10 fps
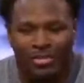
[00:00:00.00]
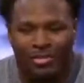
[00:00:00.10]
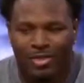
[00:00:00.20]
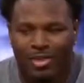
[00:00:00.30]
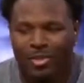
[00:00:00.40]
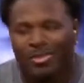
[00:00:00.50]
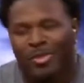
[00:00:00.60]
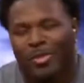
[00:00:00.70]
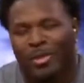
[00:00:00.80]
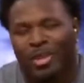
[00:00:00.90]
Jerry getting
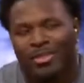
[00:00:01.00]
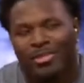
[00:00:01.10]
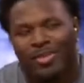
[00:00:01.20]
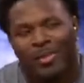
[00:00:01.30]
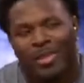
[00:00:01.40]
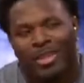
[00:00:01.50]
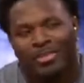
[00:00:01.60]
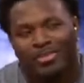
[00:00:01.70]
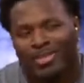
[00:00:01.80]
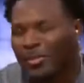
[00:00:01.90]
cut? Oh, okay, my
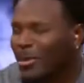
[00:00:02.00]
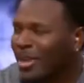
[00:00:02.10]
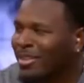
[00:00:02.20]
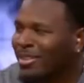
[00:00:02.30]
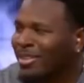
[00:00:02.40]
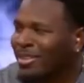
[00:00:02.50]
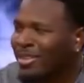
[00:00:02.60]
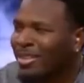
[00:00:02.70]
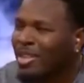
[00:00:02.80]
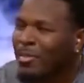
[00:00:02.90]
bad. I'm just making sure. I'm
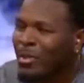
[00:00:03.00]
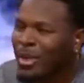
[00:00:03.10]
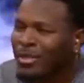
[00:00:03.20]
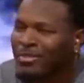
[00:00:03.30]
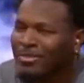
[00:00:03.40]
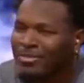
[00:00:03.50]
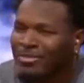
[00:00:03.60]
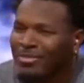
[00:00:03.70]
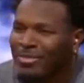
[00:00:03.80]
just making sure.